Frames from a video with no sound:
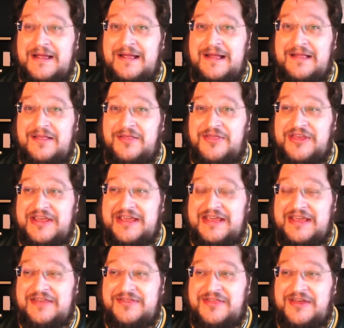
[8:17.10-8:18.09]

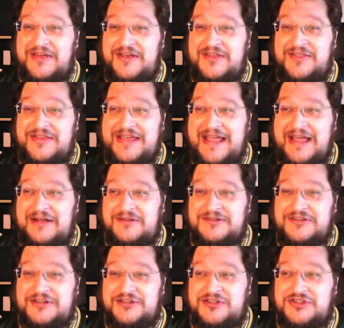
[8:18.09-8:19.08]
The
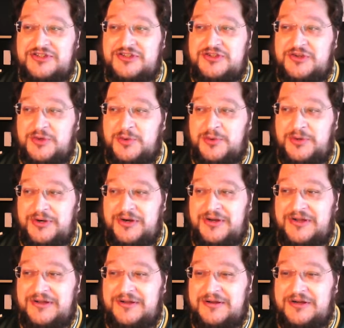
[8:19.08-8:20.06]
Elder Stone
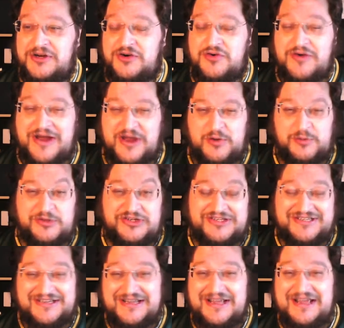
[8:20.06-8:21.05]
crowd.
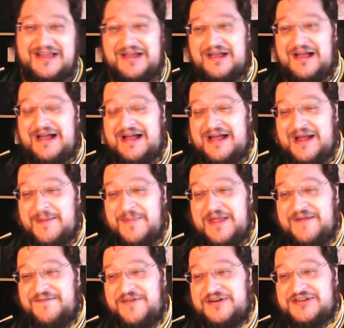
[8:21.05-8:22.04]

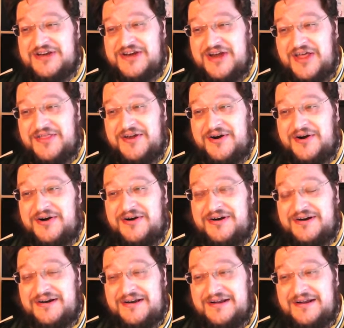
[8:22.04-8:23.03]
If there's another
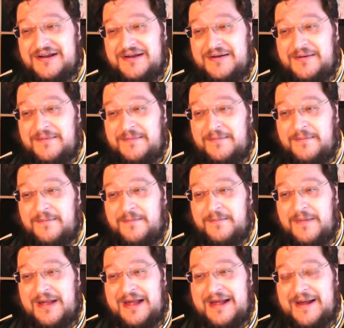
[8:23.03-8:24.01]

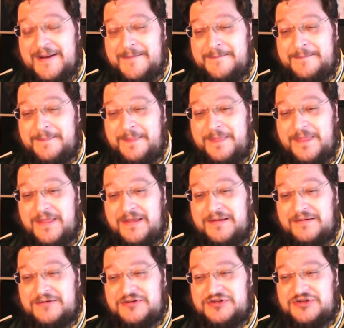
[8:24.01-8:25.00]

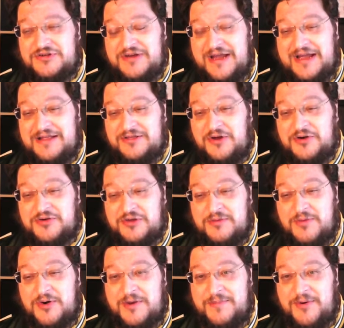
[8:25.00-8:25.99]
Locke
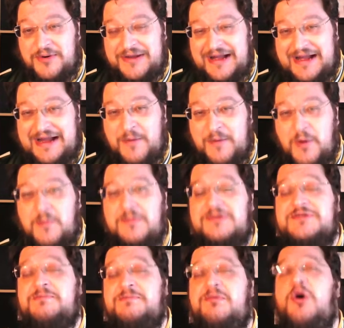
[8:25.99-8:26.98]
Lamora book, I'm
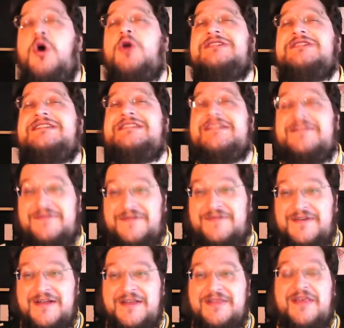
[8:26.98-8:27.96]
almost positive
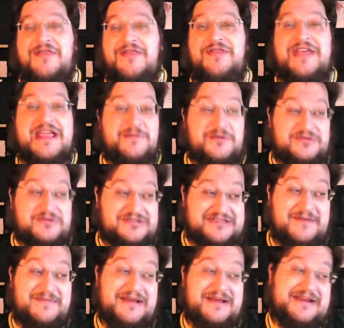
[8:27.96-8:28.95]
that they will
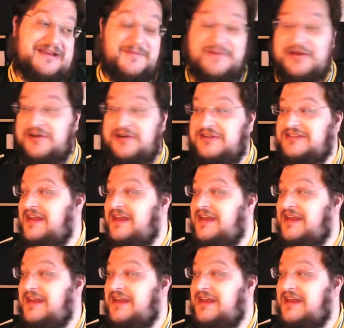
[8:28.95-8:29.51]
start making an appearance.